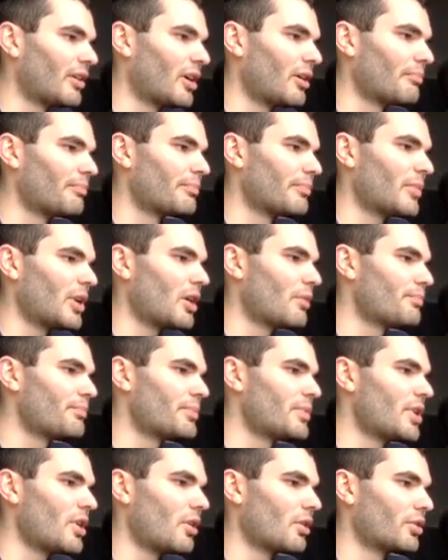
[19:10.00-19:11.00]

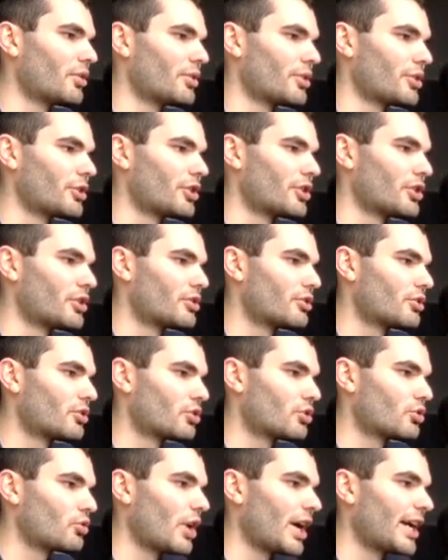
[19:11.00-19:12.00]
I'm not gonna just
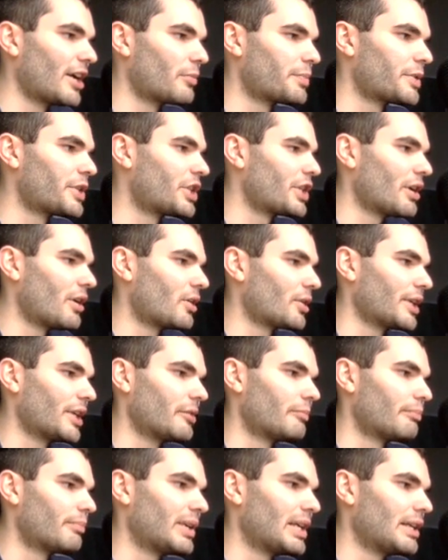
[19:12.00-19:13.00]
straight up shit on it
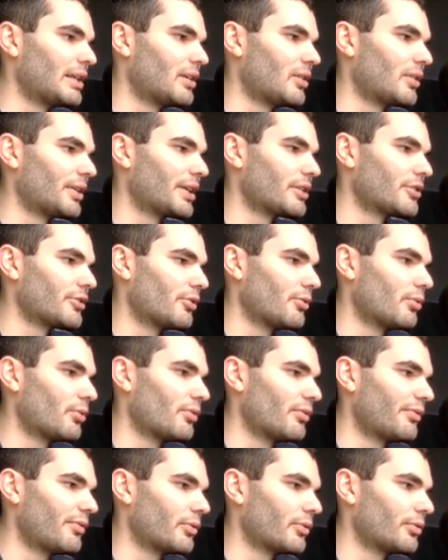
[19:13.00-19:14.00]
and be like it's
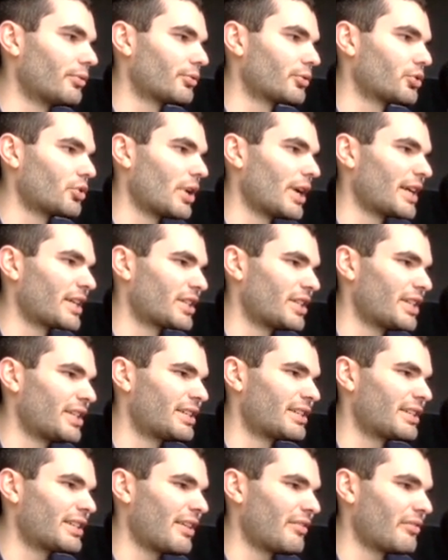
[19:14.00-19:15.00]
awful or trash.
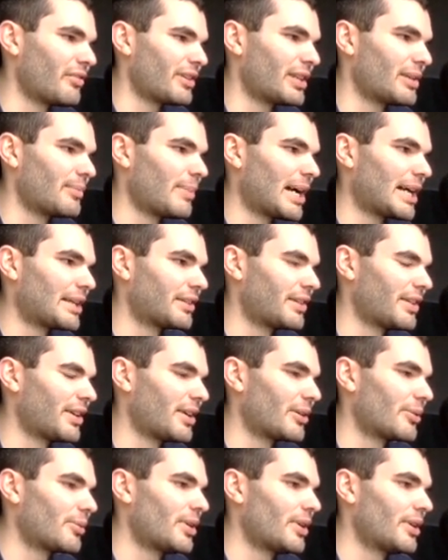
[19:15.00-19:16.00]
It's definitely bad, though.